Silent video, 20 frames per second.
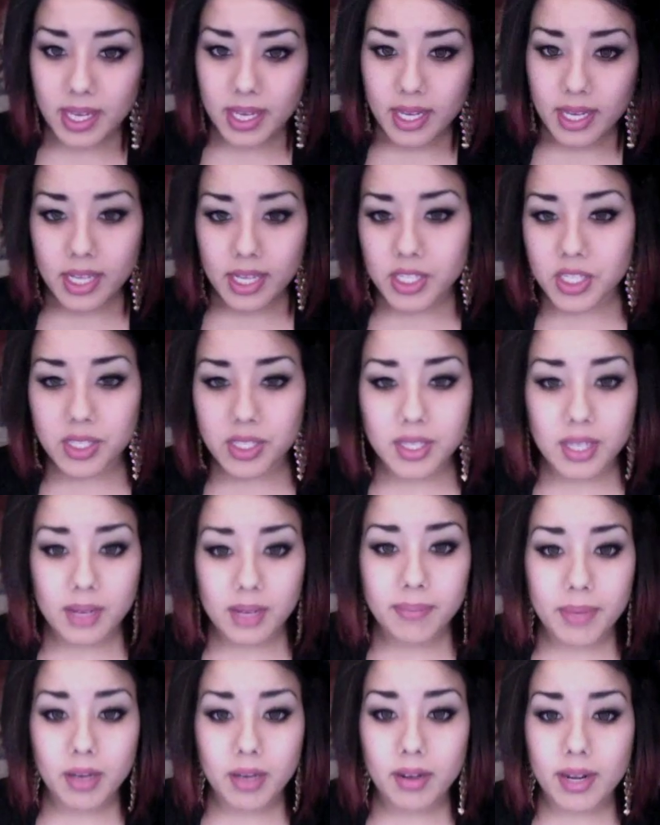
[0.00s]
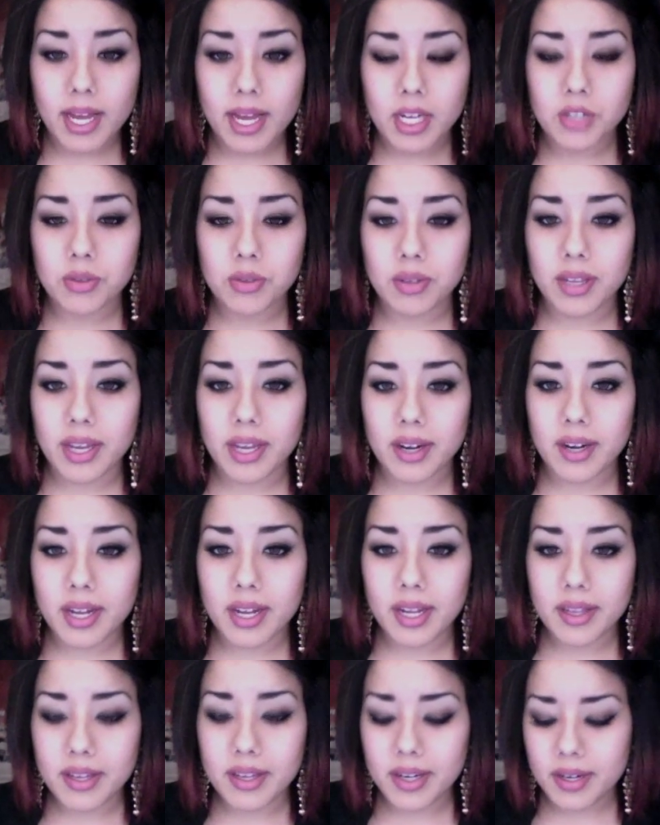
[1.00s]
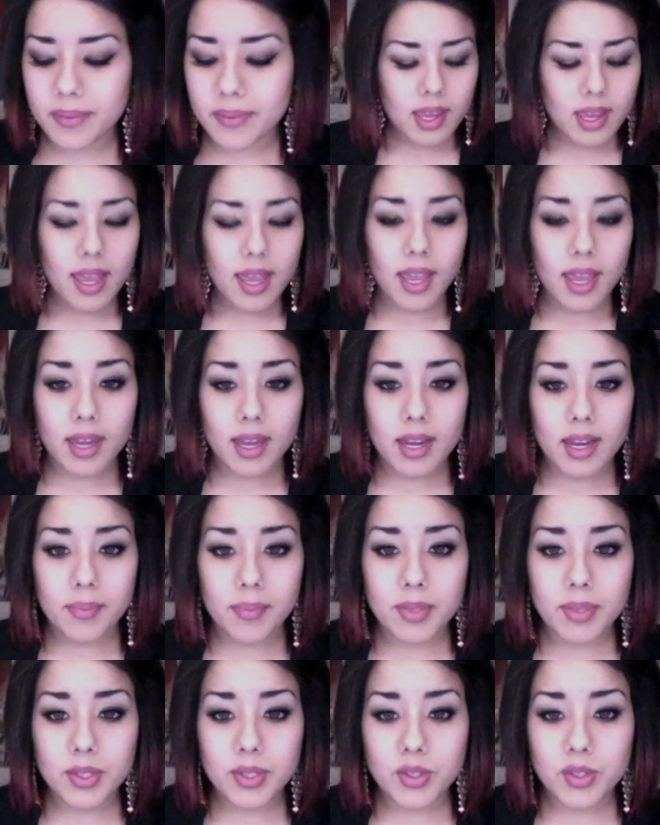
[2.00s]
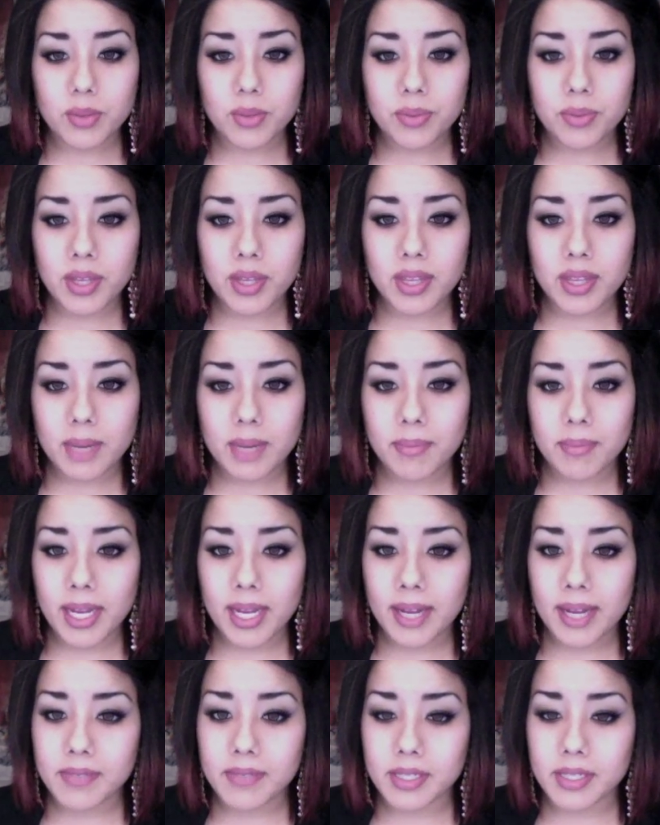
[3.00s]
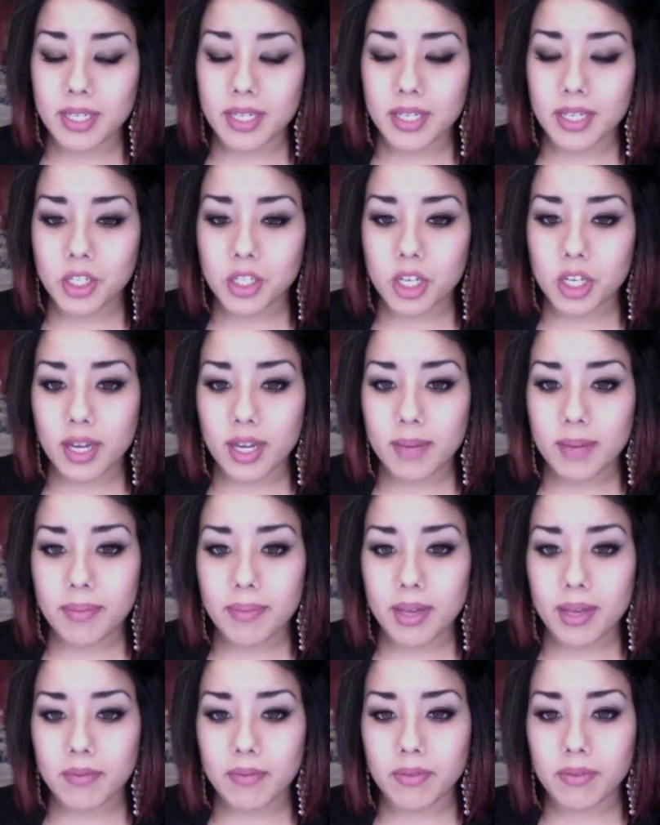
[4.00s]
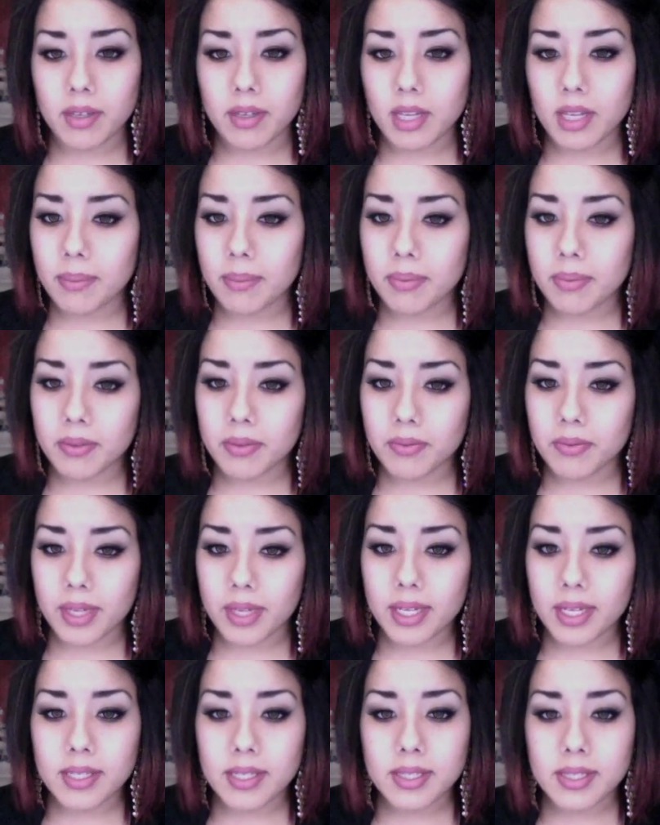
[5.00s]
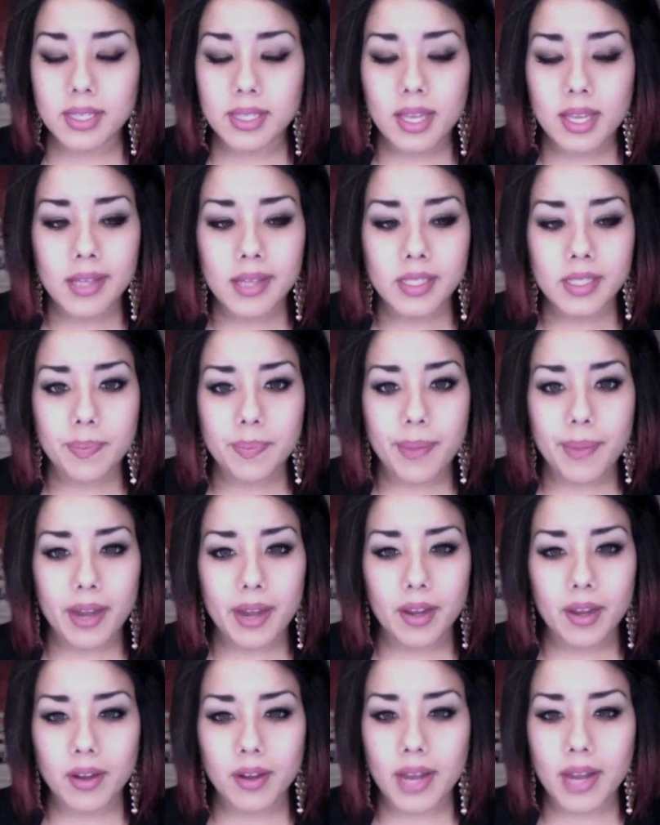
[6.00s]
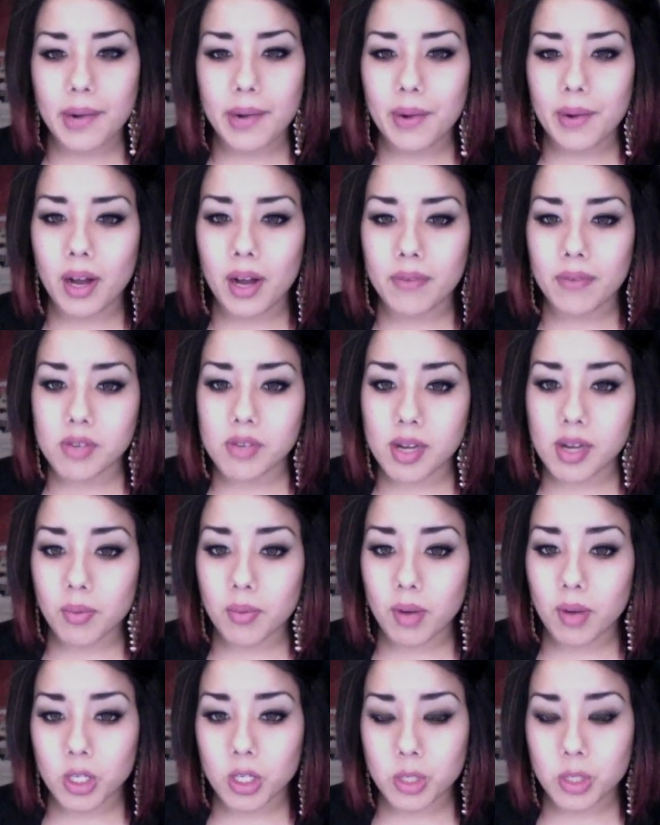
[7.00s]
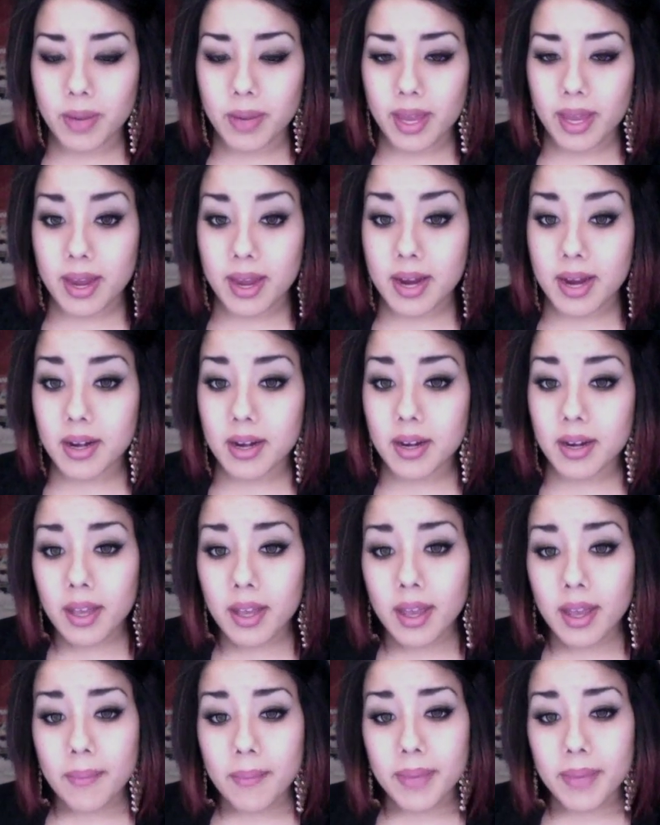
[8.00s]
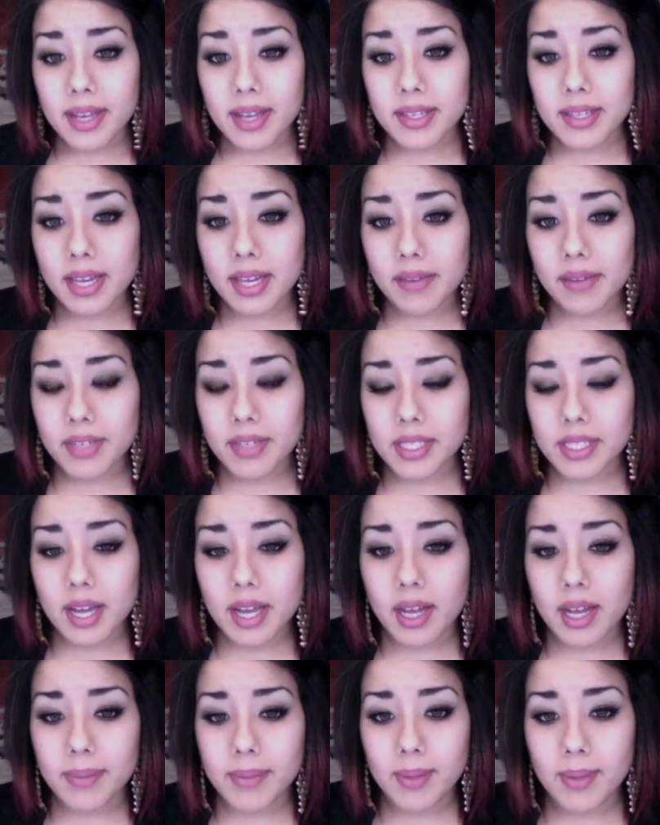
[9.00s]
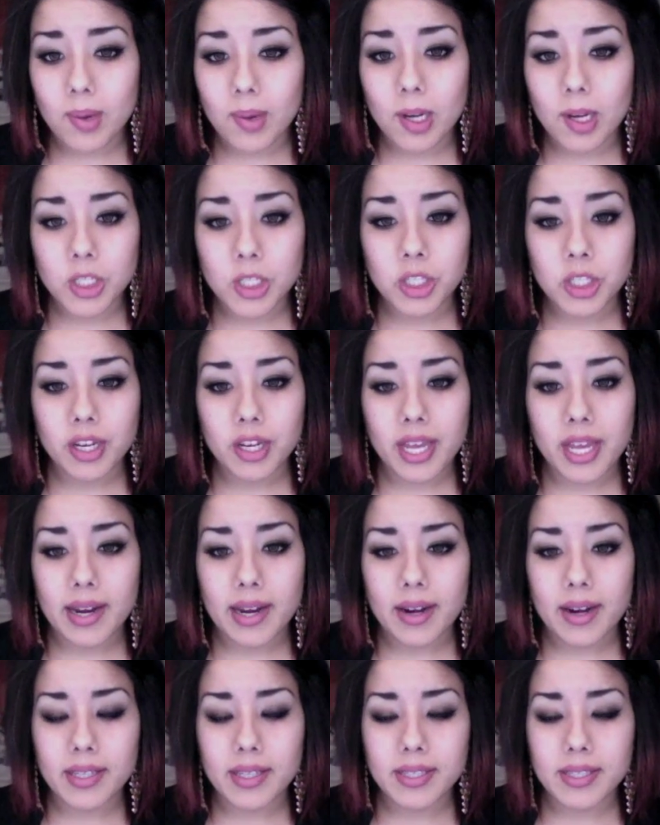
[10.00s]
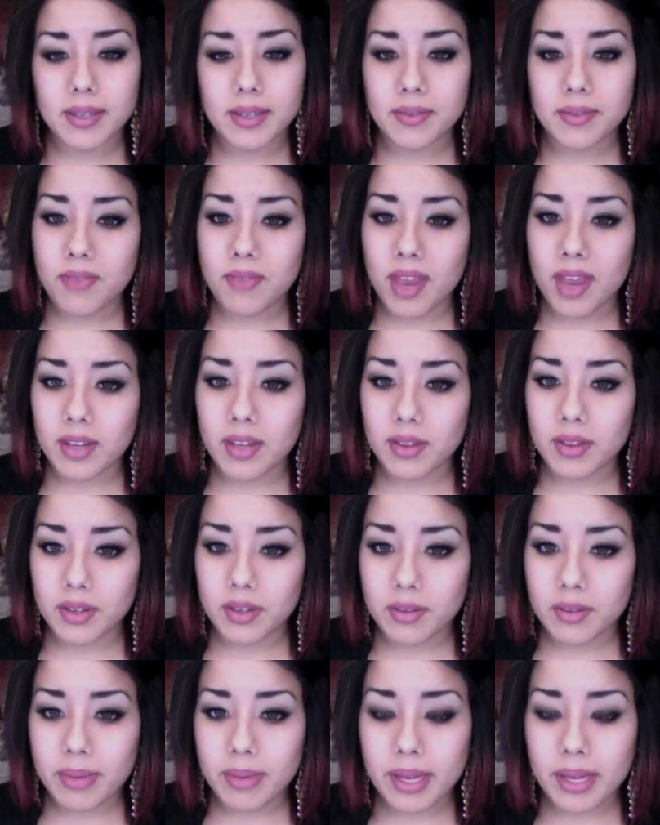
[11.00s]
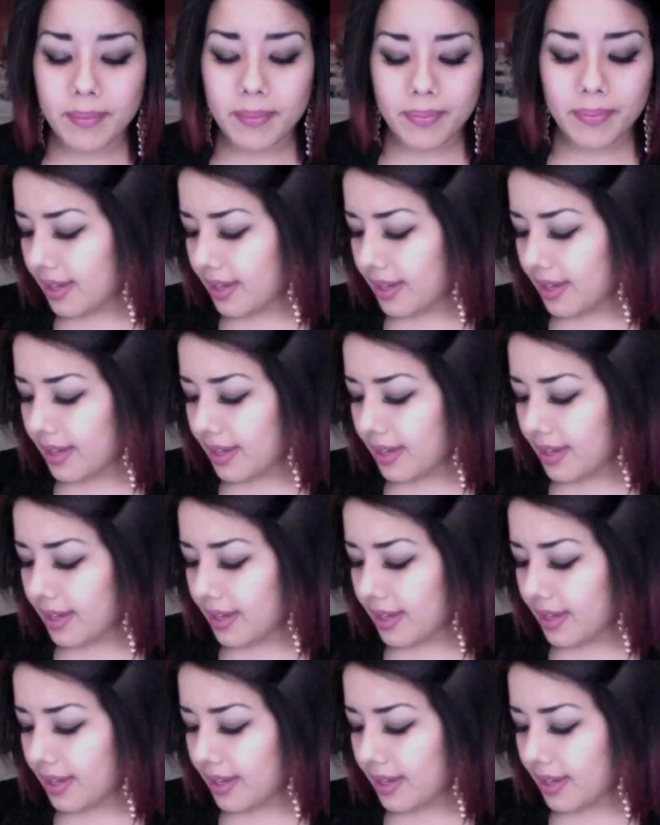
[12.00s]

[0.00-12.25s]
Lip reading: it's just going to be your natural hair color. And I'm assuming that I'm going to have to touch it up every couple of weeks, depending on how often I wash my hair, because every time you wash your hair, it's going to fade a little bit.